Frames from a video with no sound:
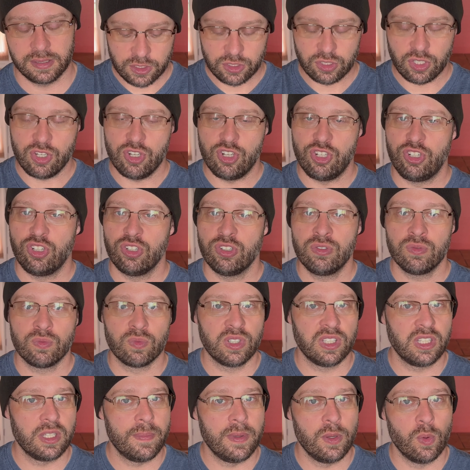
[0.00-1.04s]
So you shouldn't
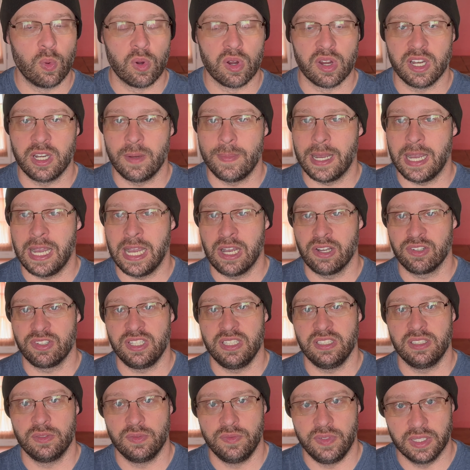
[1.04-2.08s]
really be worried about how
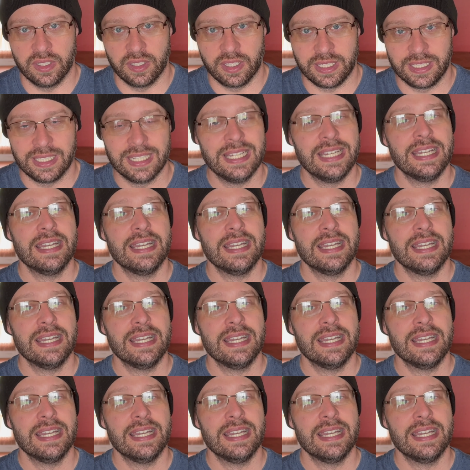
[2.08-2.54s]
she's feeling.